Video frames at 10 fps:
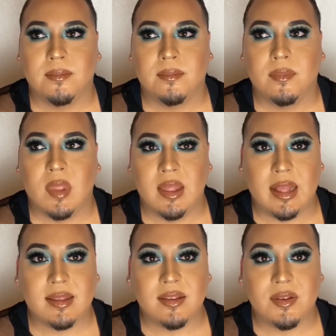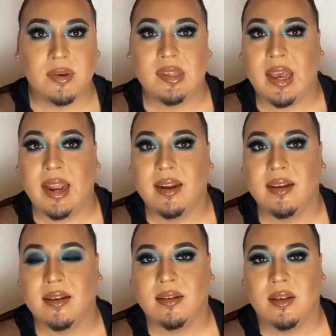that's suicide.
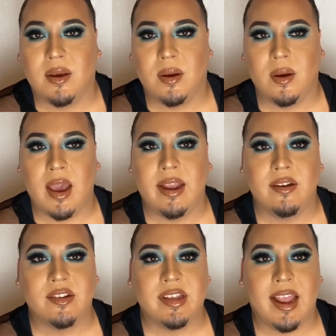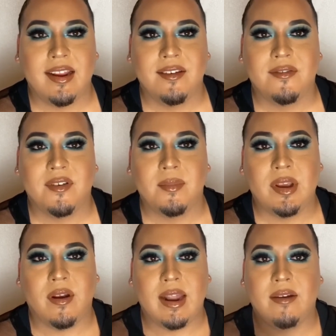And so I understand if from here
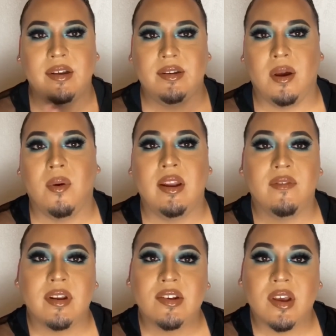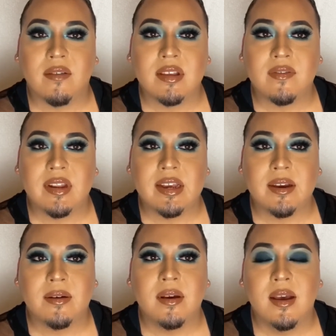on out you don't want to finish out this video.